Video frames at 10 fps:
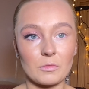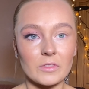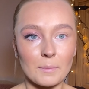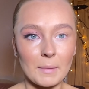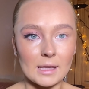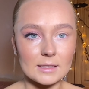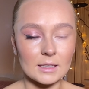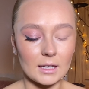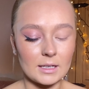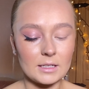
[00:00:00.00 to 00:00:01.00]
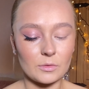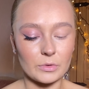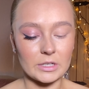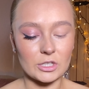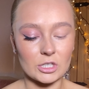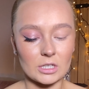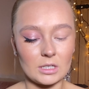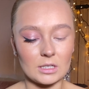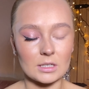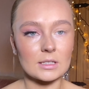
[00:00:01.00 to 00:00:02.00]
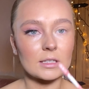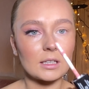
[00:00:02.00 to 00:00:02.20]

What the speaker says: the matte side, which looks